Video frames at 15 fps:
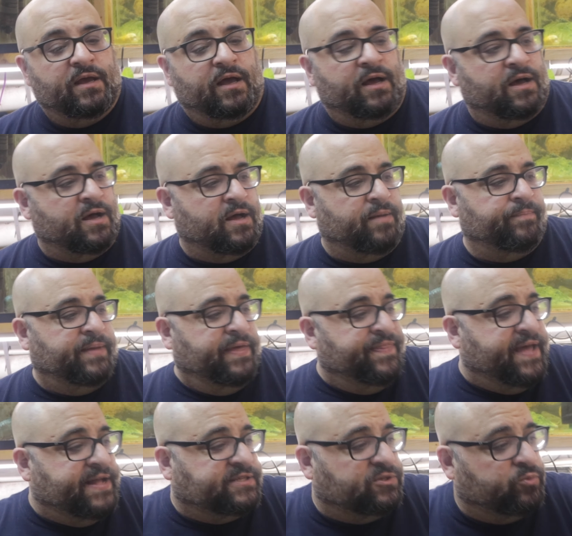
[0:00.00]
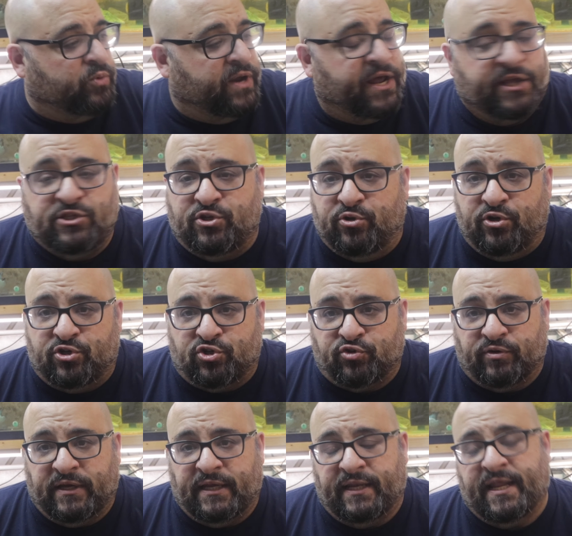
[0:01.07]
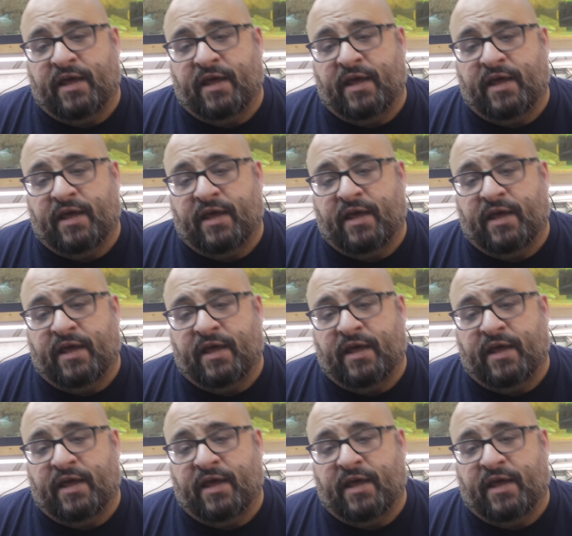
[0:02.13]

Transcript: and that's what I do to treat.